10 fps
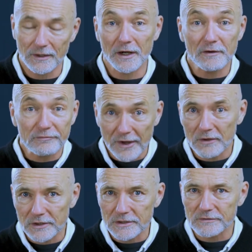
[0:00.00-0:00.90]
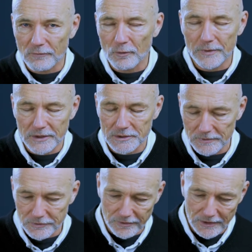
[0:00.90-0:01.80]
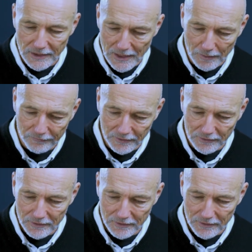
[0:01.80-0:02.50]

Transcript: And I found these 4 principles really helpful.